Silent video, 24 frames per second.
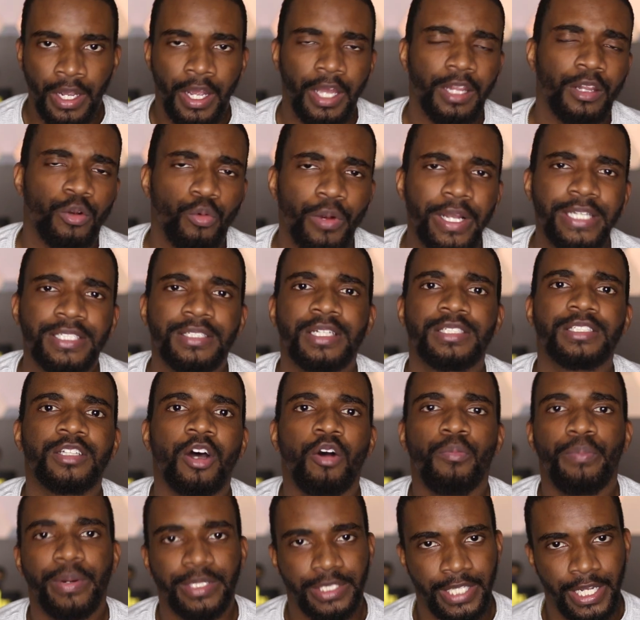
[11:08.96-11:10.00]
And the reason it's
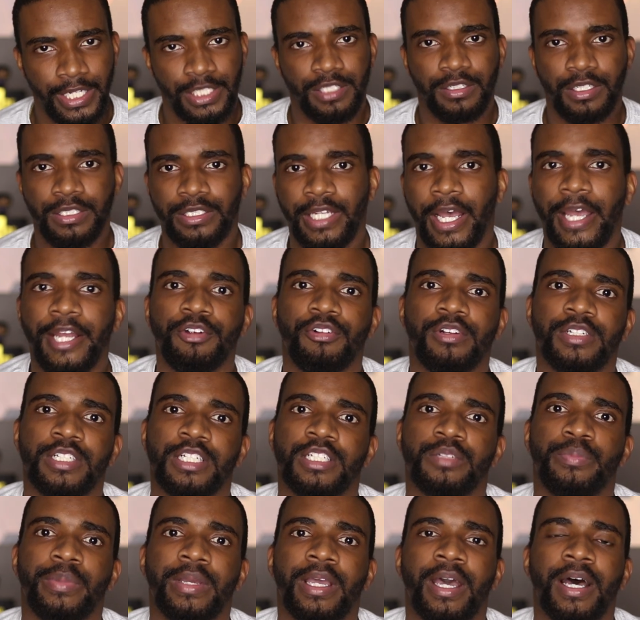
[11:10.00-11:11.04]
so potentially dangerous
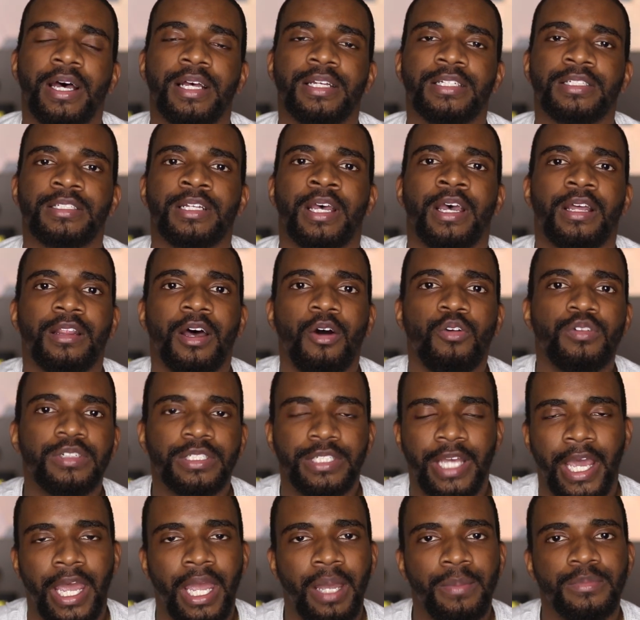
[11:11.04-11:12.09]
is because those
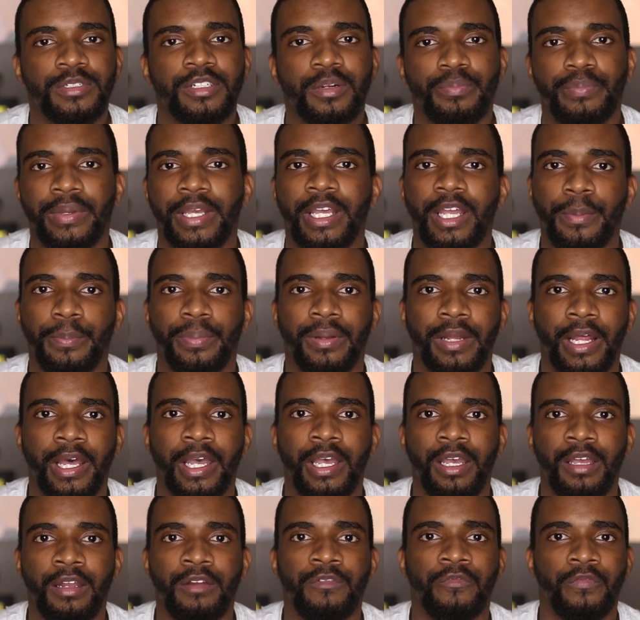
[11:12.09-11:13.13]
games are being
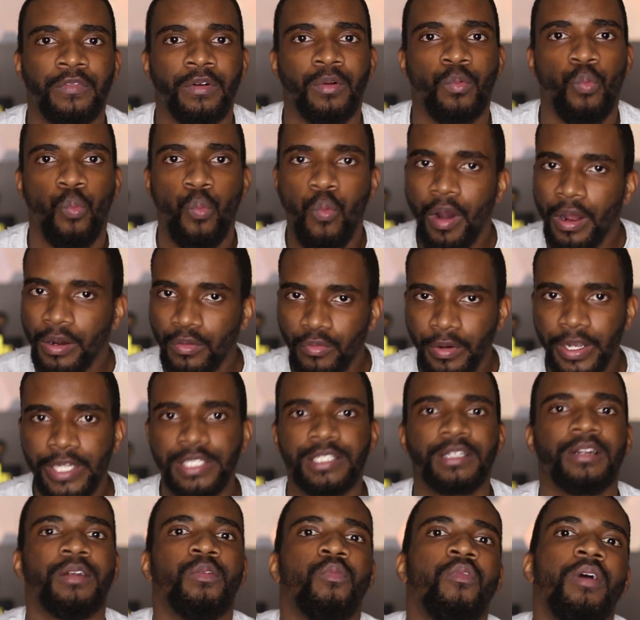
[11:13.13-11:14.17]
played for one
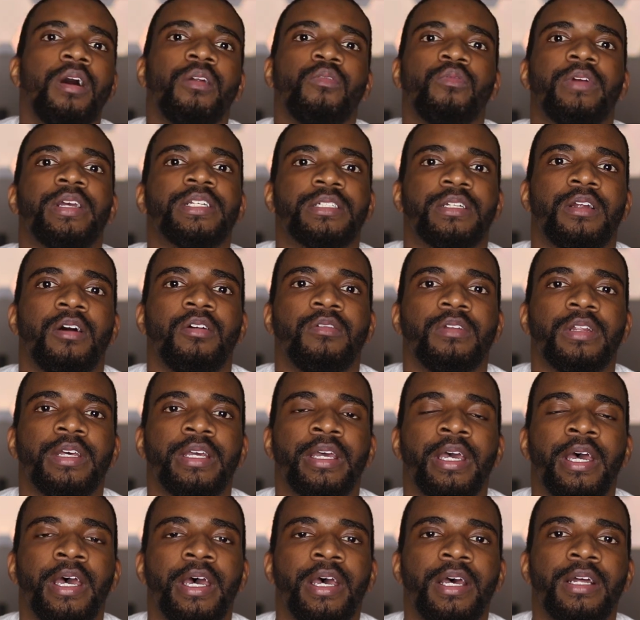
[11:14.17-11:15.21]
reason and one reason only,
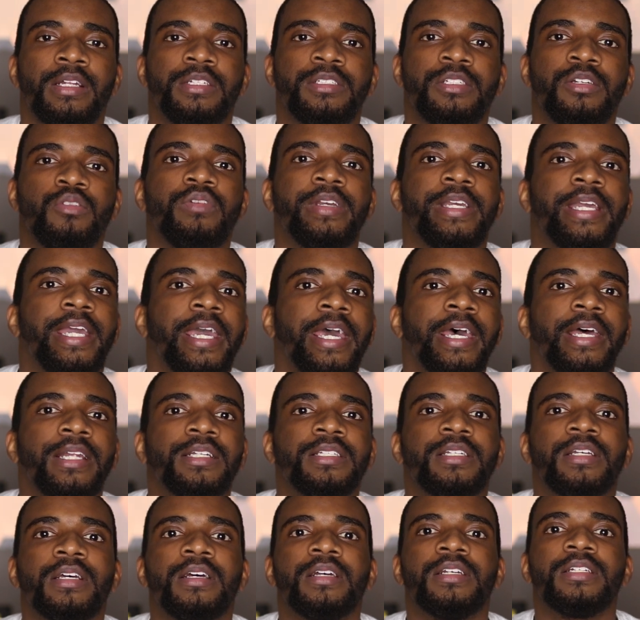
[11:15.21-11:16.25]
to
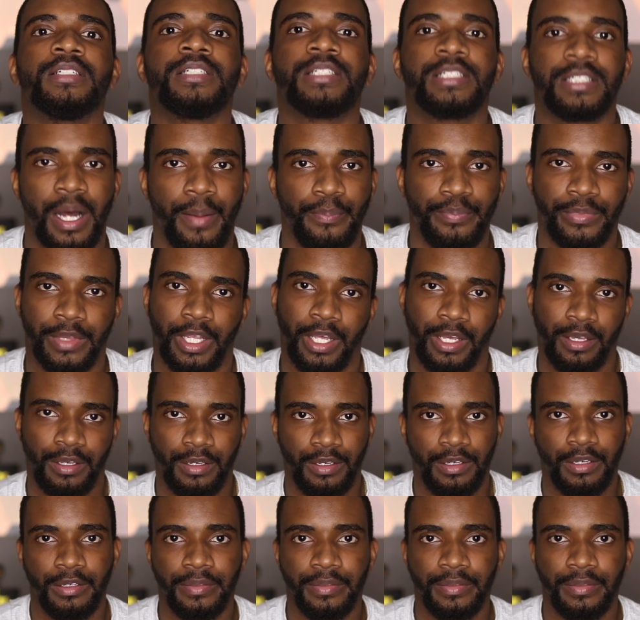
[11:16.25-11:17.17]
get something.